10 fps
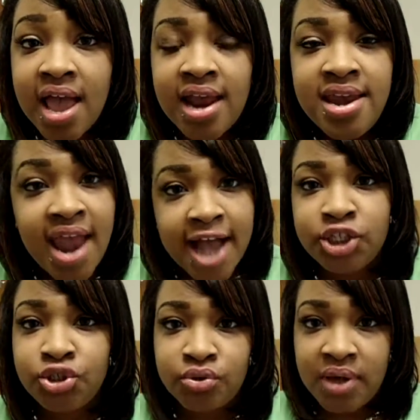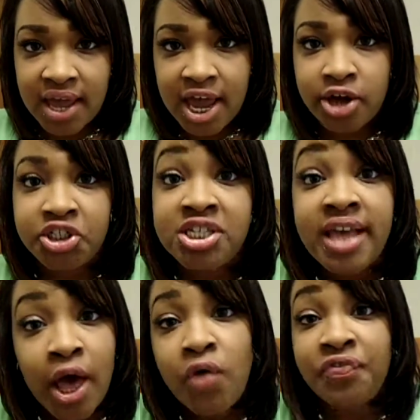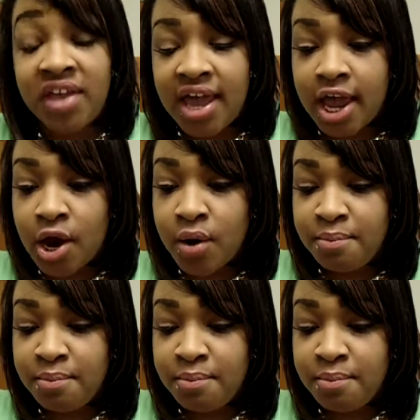natural hair, just healthy hair,